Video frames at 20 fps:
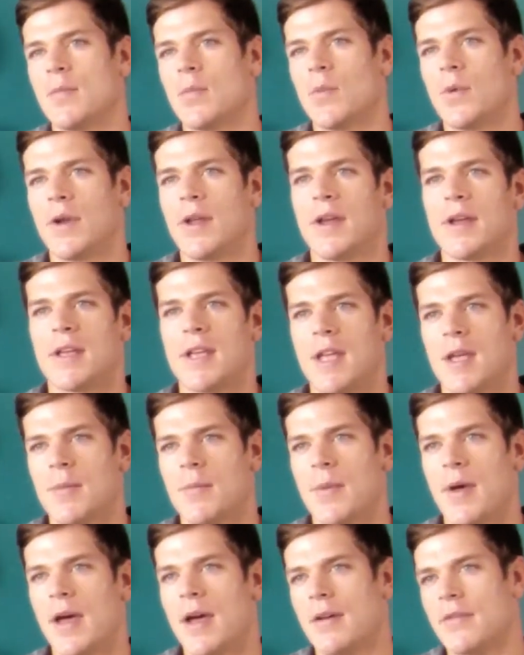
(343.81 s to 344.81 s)
when I
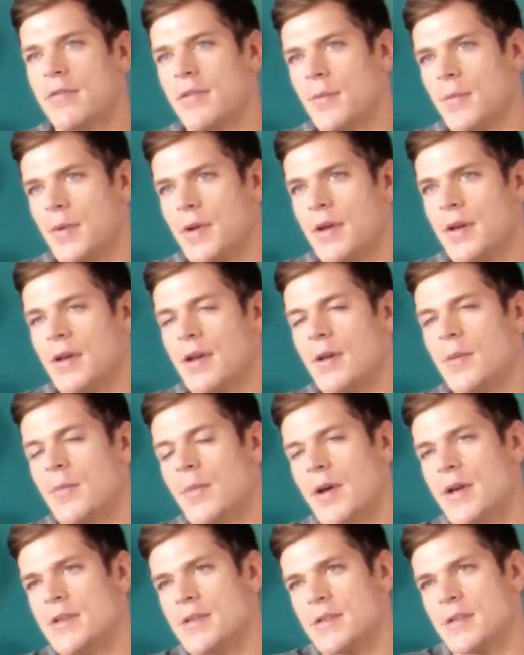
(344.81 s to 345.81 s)
came back from a
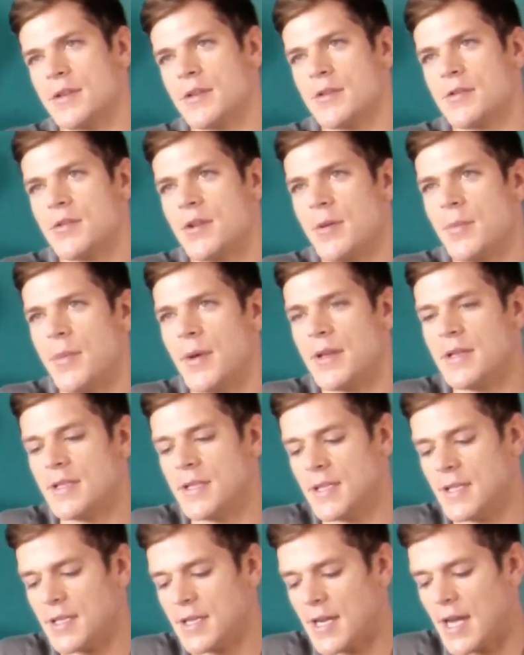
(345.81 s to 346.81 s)
bicycle trip I
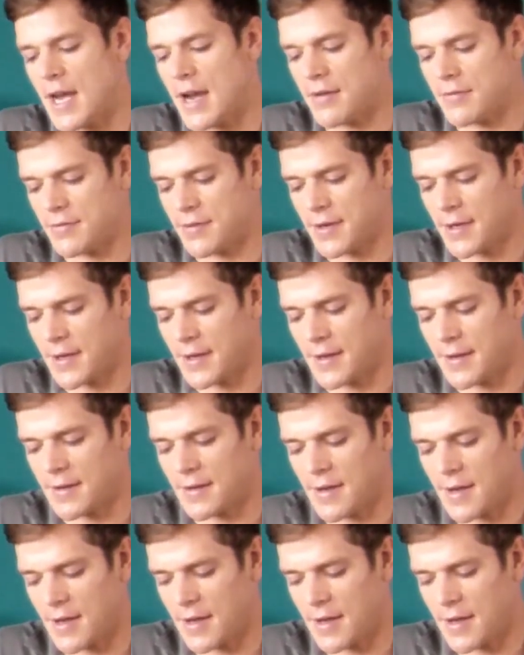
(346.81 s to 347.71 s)
did in Africa.